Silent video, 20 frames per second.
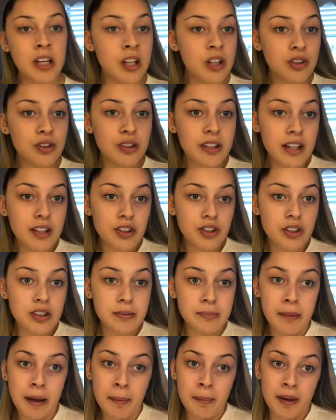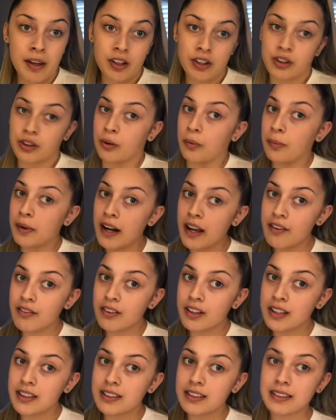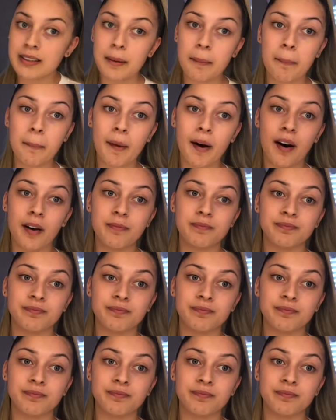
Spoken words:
So that's just my personal preference, but